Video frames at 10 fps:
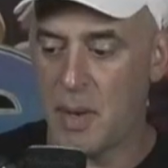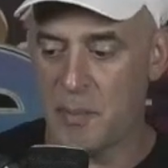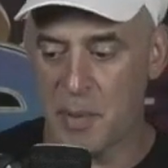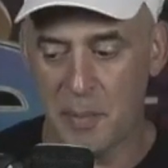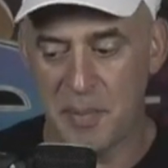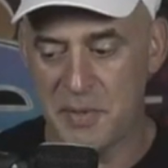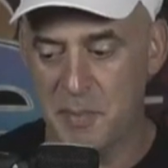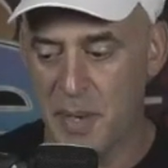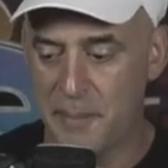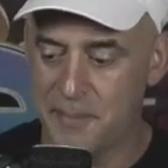on purpose,
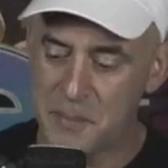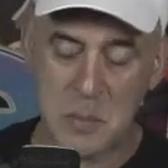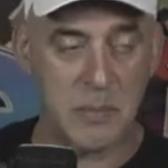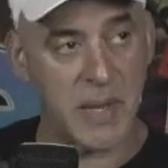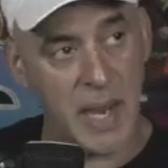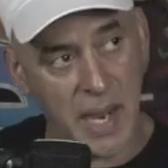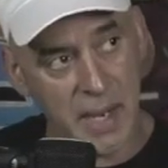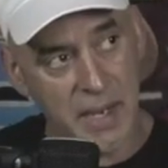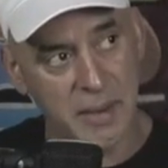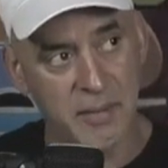but
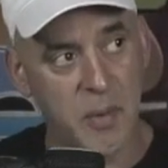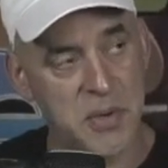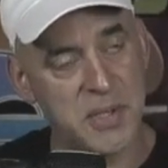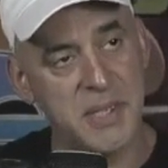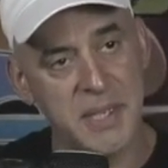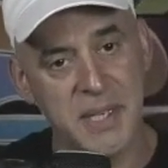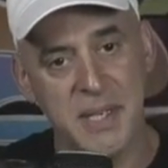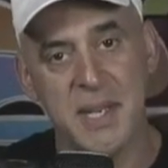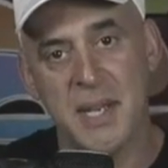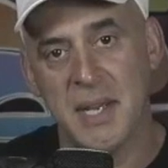I unfortunately need